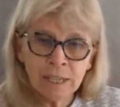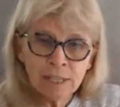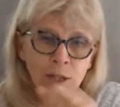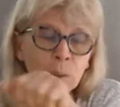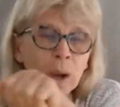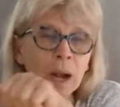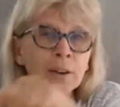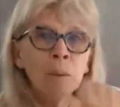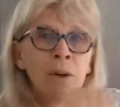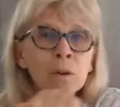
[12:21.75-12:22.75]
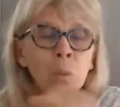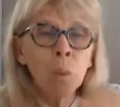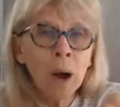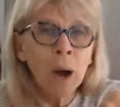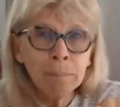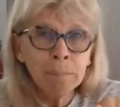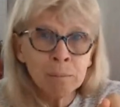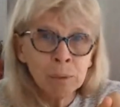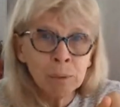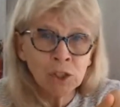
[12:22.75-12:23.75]
So I don't want to wipe the
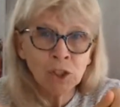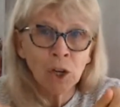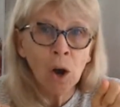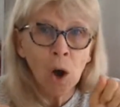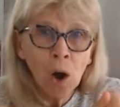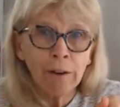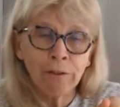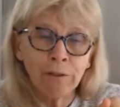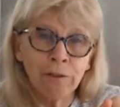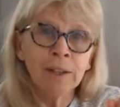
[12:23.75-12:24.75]
moisture off.